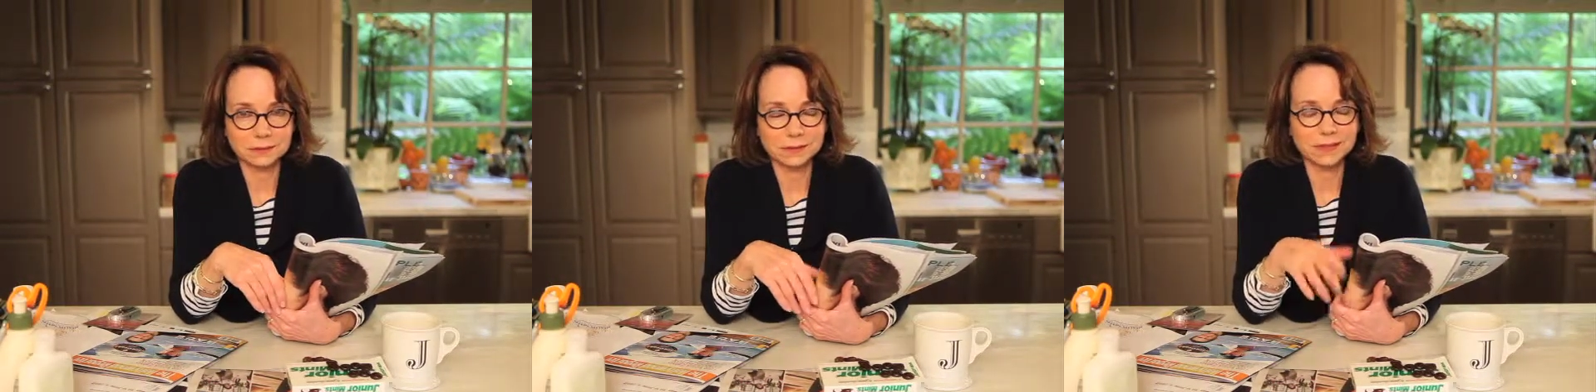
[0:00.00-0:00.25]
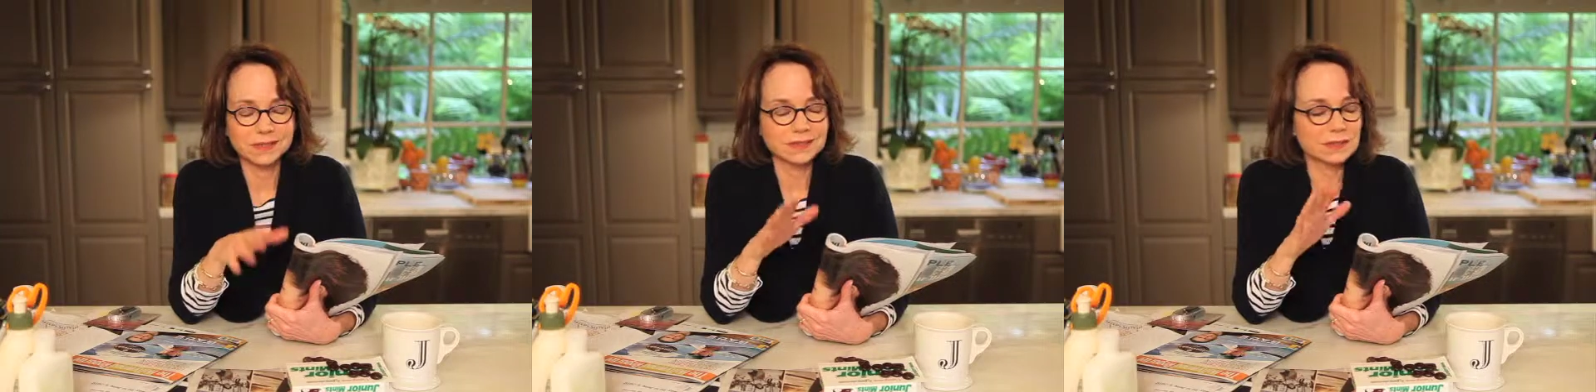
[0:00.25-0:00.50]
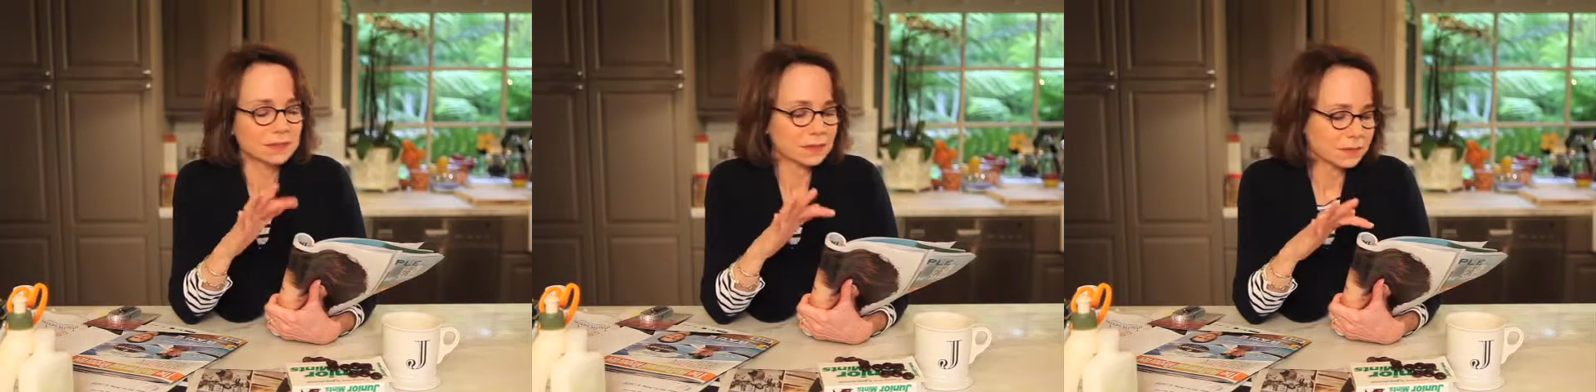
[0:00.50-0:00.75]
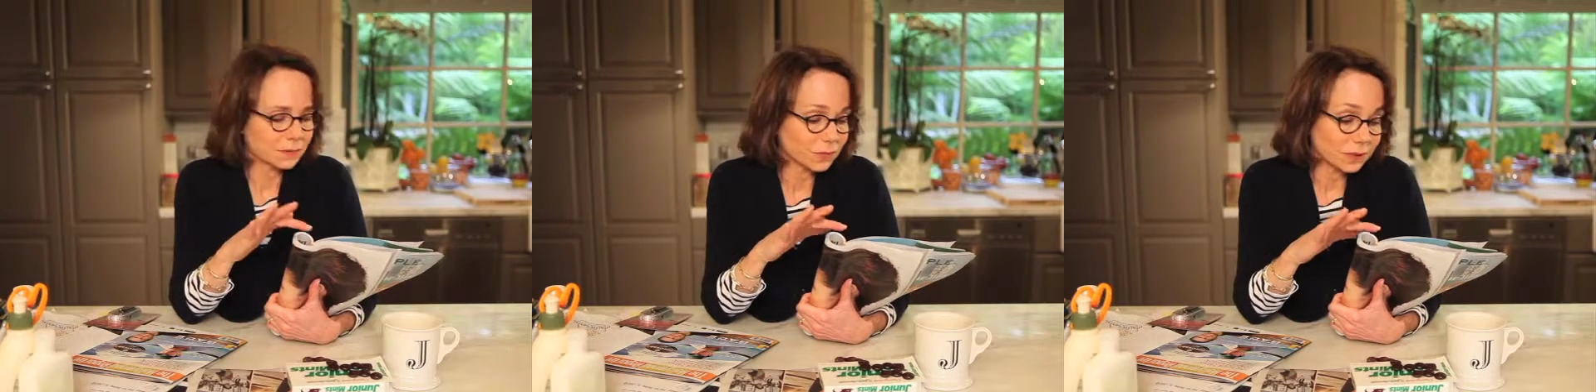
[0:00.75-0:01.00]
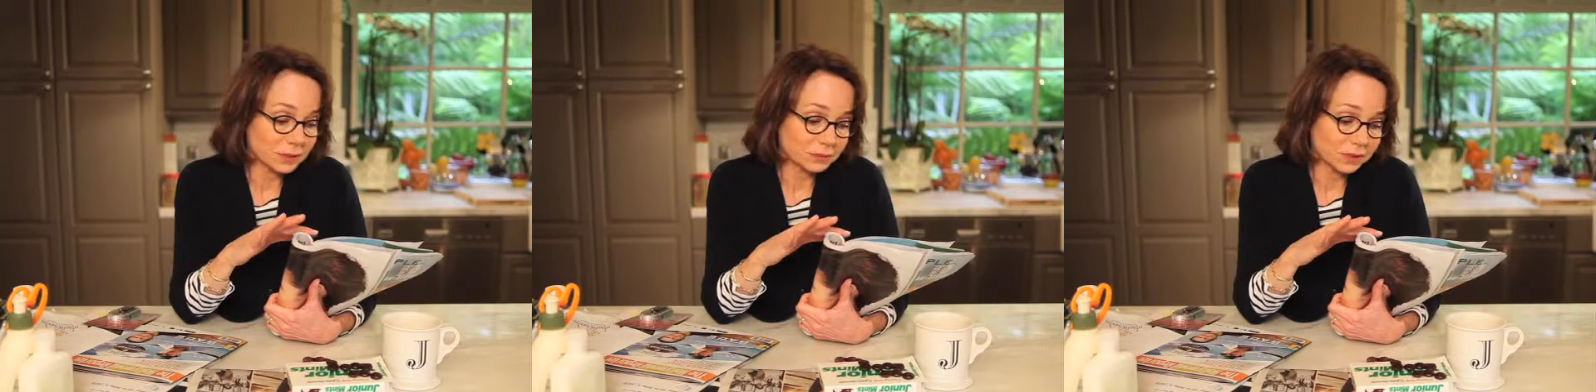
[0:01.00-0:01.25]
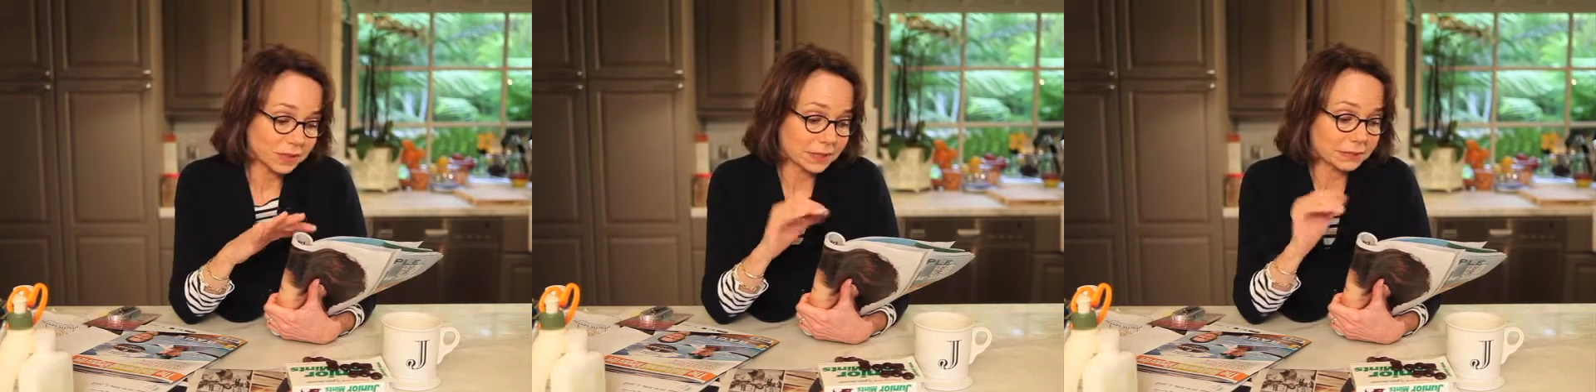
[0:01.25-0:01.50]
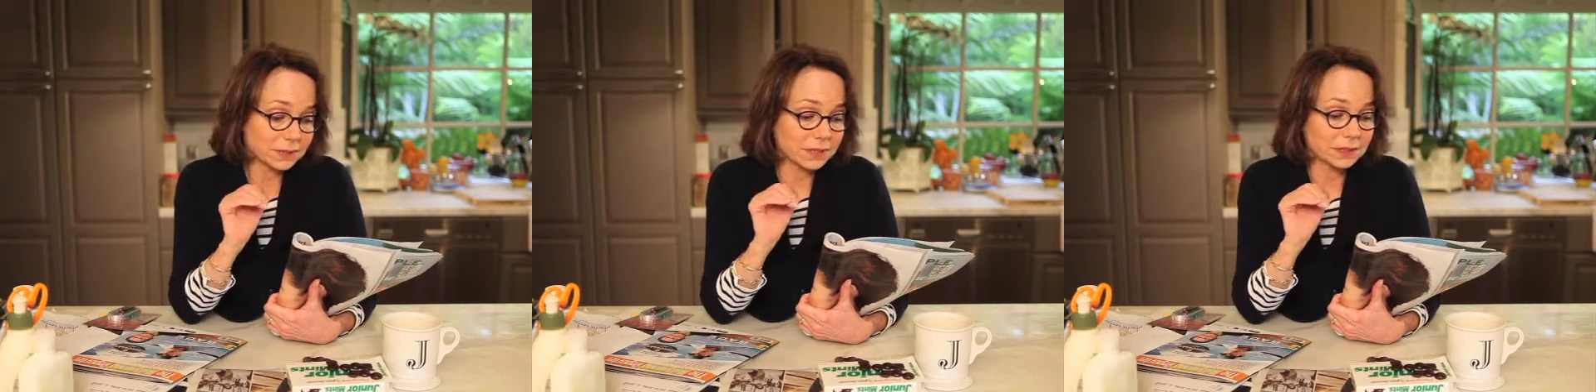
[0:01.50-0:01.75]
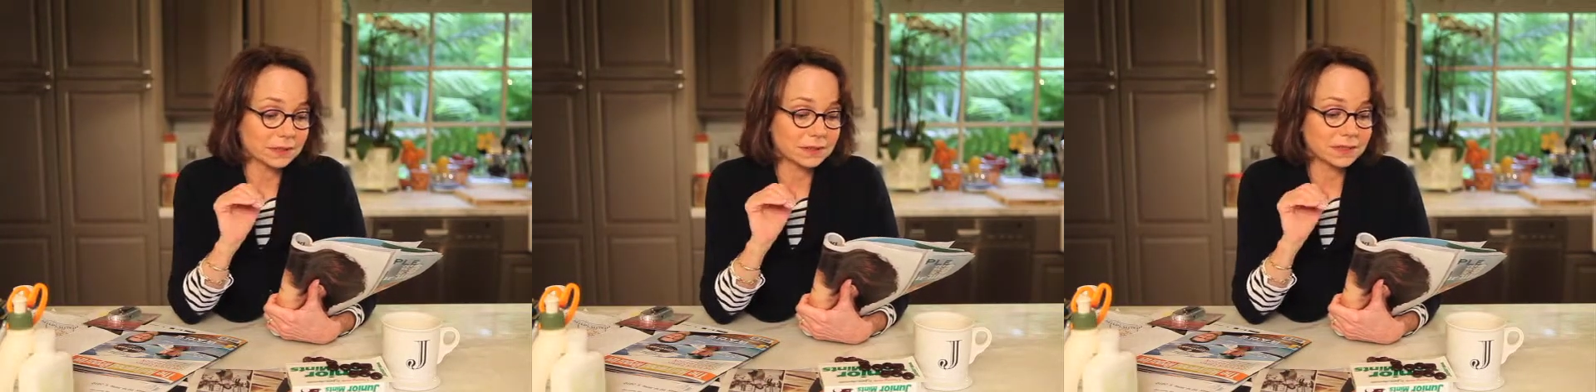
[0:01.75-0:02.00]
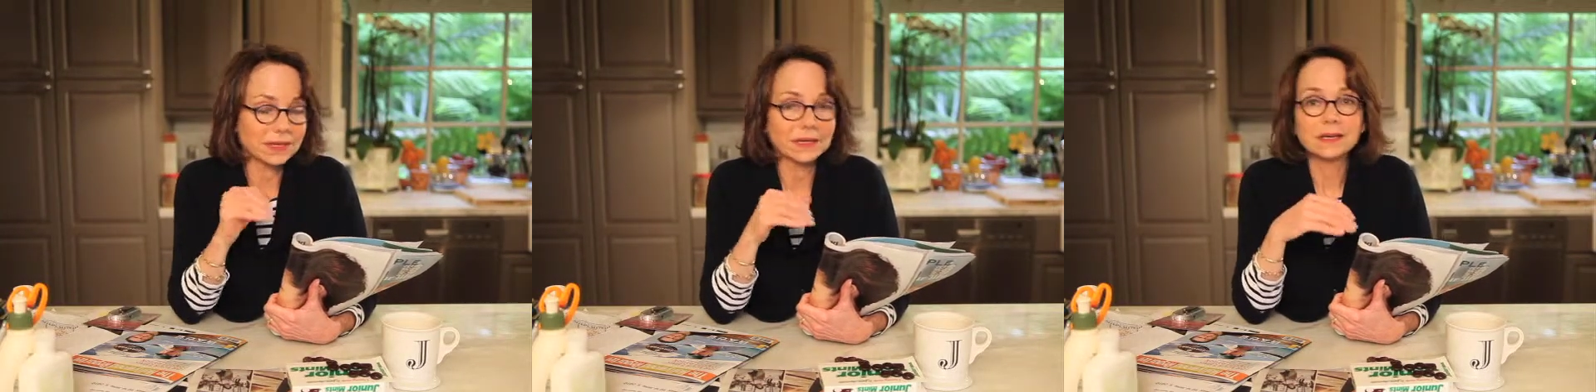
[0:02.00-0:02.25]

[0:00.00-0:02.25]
Well, now this doesn't really apply to me because